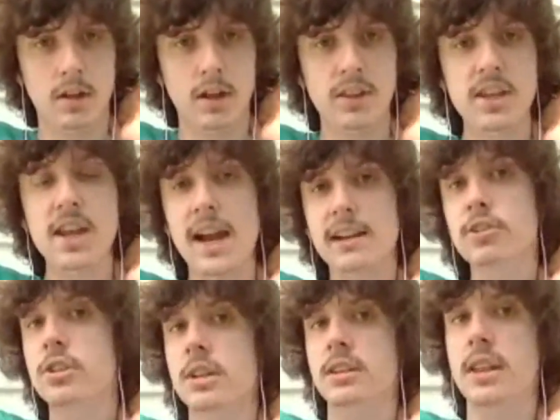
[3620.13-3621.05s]
The
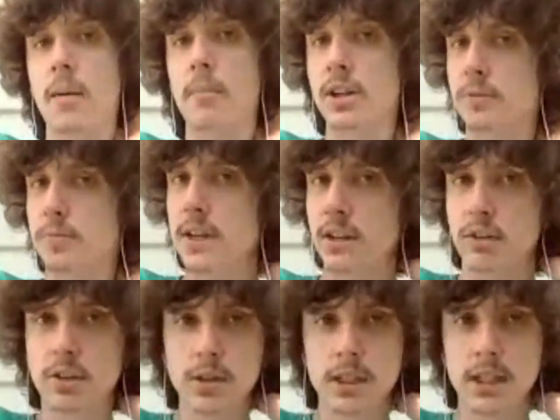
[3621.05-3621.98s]
action that must be
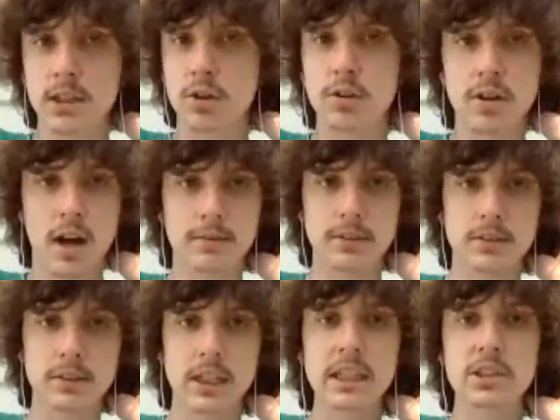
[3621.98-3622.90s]
included in your novel
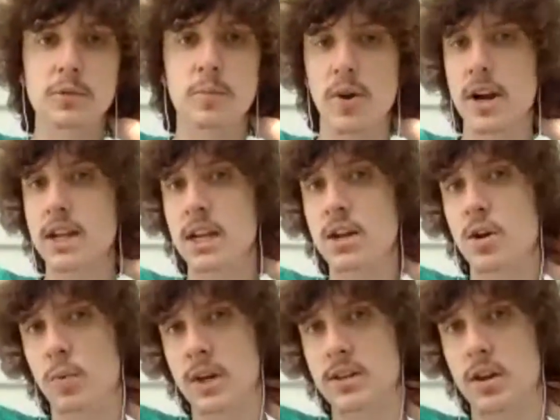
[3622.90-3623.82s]
is breaking a
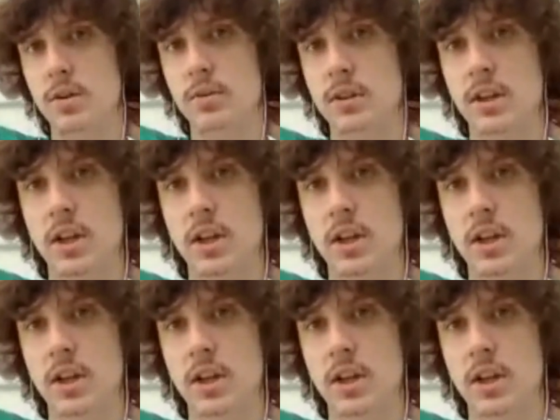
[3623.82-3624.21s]
window.